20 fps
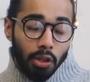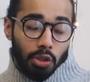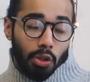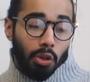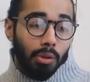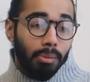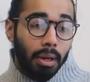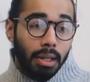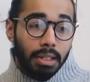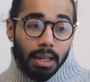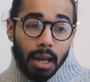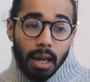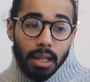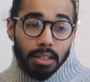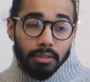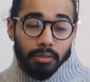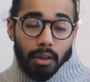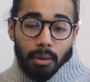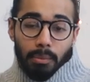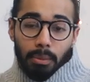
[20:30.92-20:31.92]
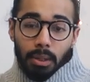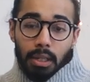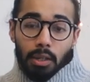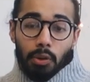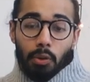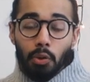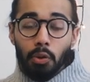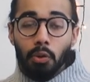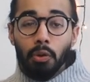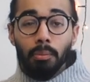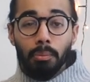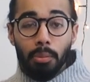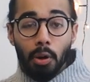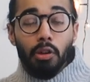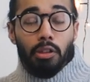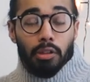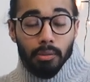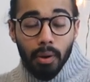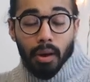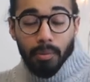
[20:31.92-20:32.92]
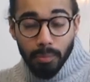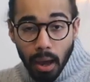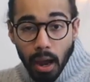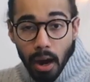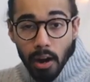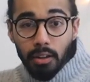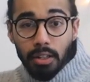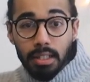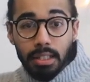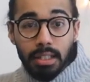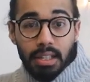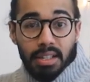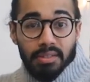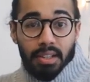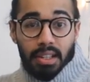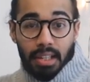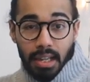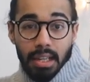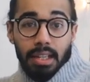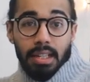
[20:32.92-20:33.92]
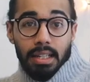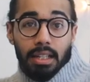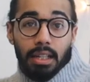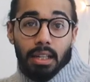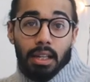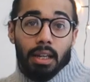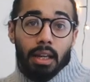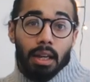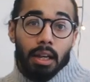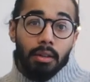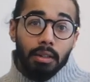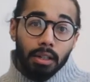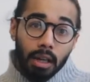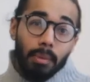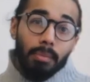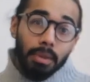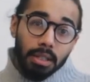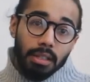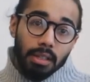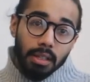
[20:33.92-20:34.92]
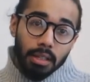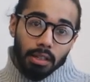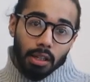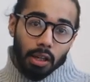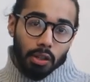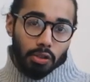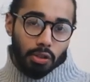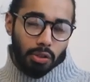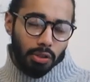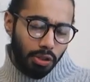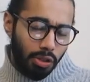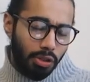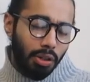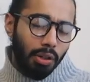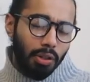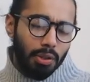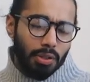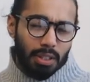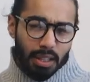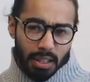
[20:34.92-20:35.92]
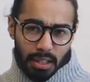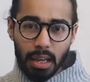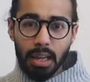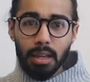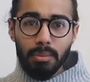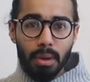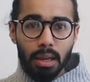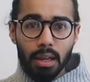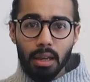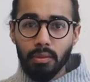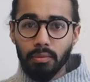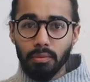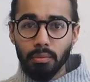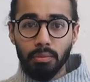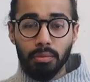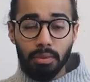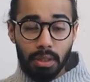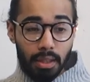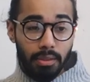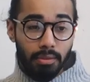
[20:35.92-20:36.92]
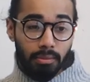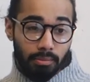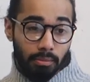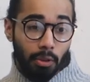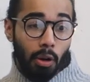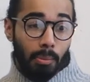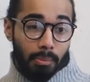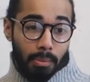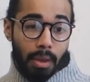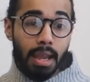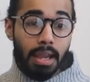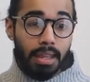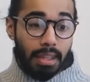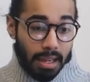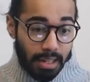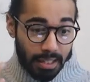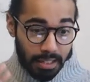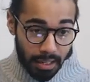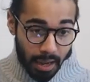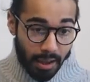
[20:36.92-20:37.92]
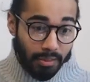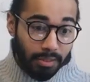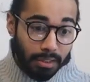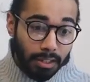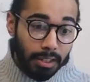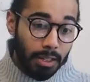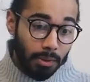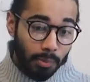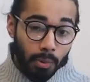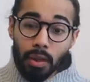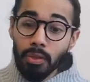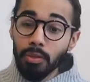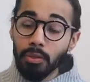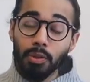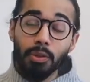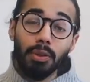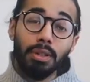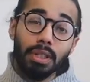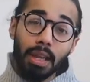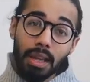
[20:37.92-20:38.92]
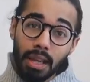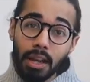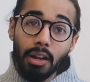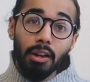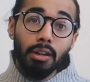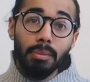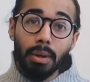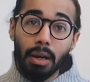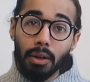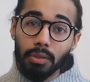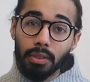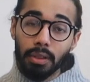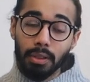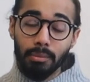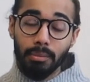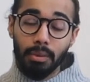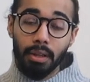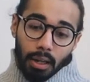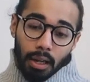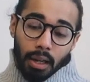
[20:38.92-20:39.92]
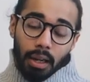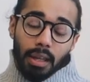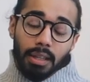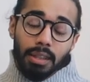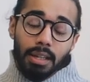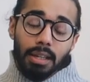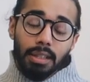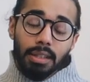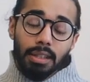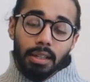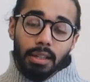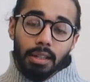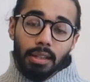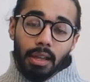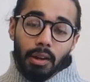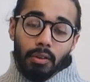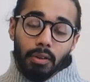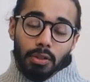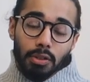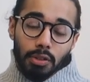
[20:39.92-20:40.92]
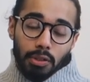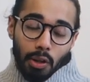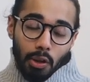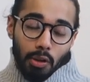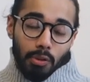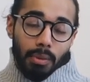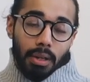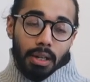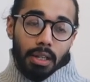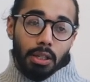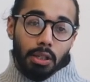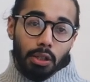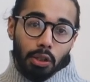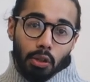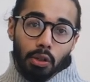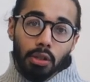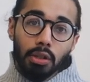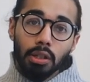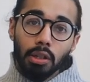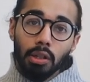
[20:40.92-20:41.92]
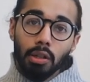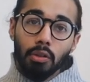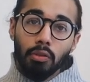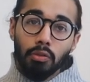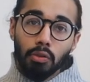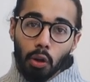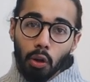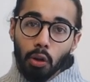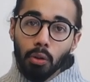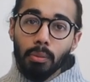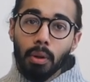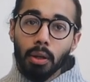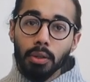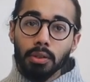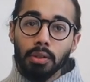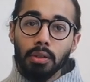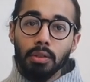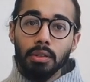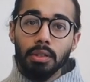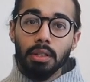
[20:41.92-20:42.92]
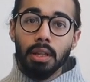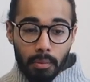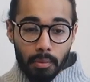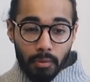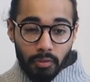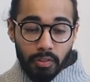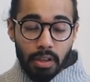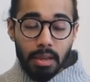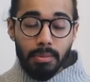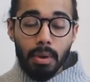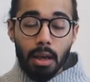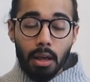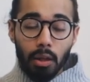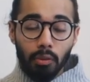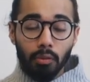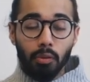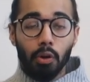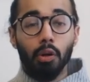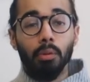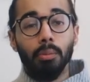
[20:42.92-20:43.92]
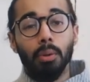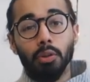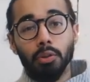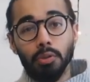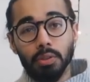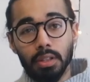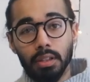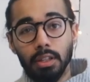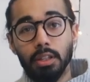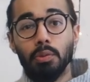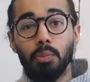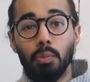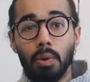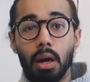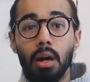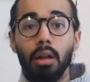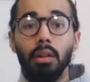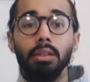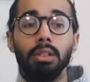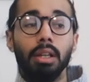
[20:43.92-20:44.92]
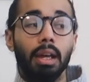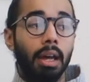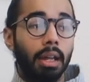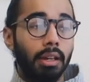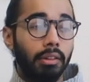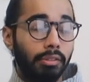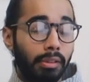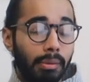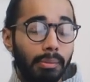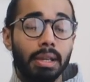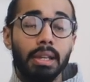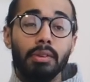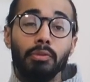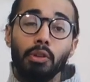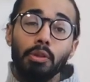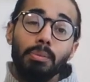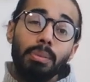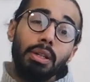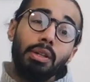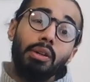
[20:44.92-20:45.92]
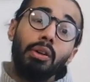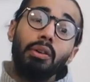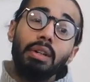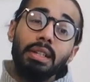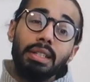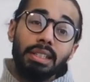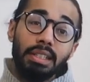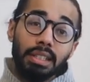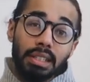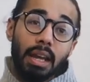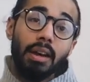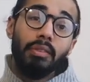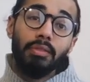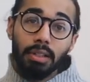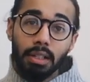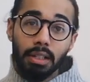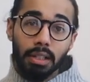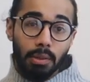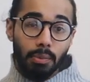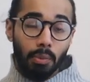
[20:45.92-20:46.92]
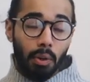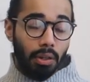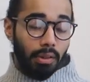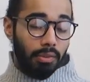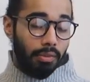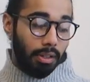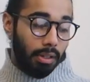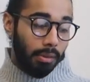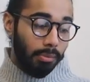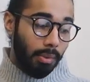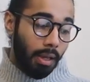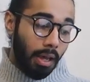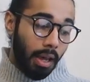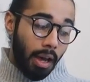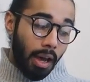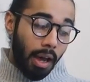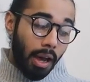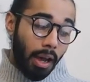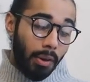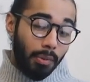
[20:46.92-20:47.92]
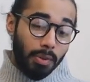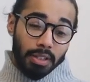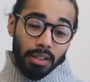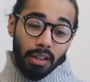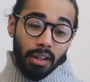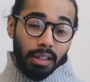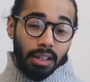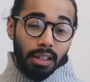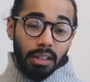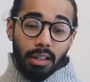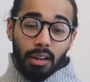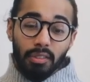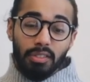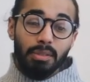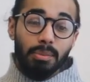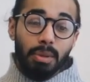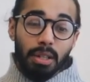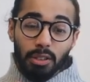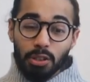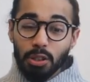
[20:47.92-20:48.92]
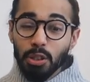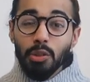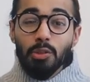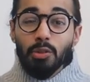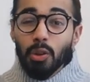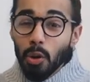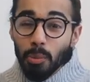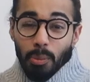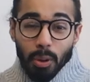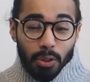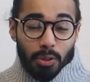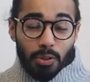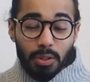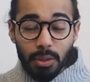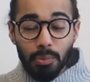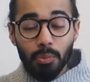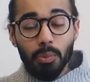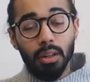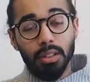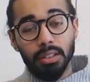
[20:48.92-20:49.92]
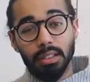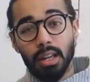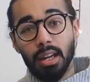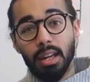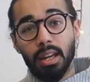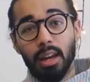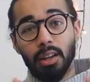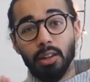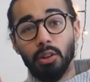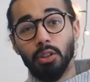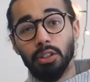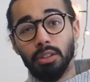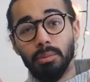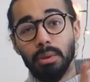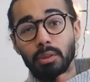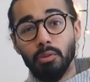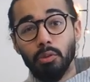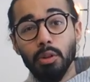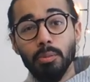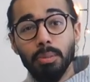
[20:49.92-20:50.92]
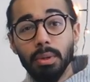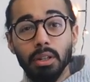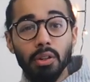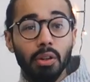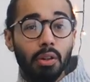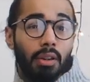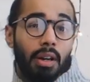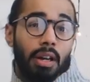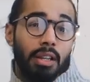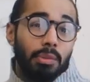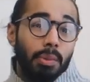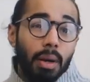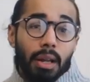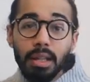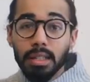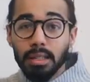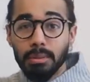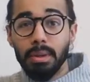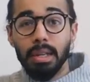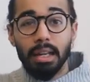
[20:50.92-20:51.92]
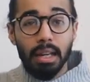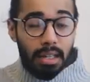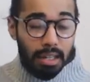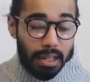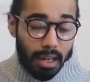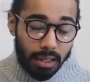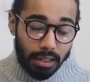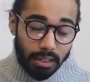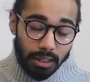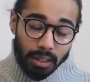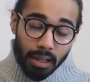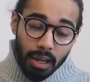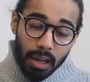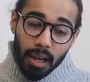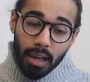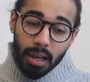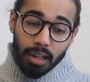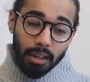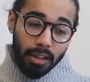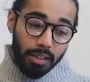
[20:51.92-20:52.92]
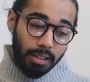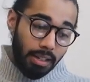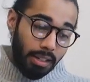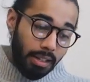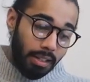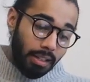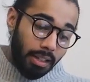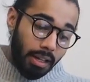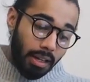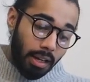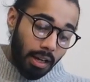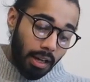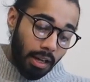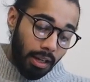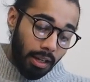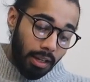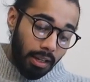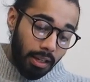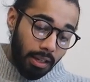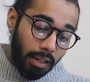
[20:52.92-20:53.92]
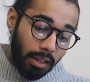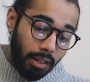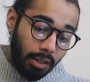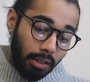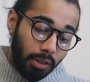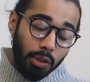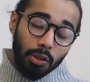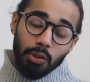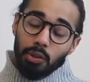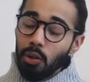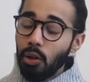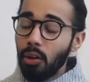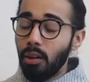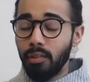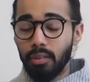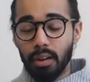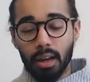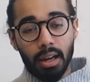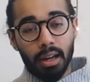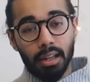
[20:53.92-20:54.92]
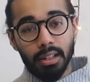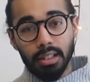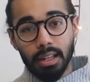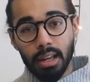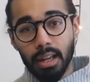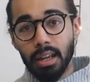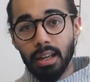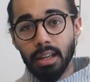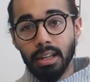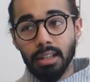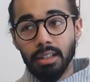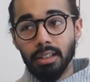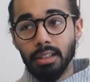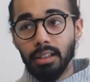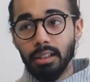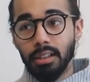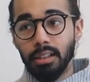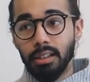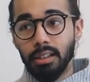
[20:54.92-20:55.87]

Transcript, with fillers: join my dad's family, or both of my parents leaving India and coming to this country, the struggles that they may have, they definitely went through, because I hear about them. And I think that there are so many good role models, female role models in this world, and for me, Rupi Kaur is definitely one of them. I was lucky enough to meet two role models in one day. I got to meet Rupi Kaur as well as Amelia Liana, and I think that I could not have had a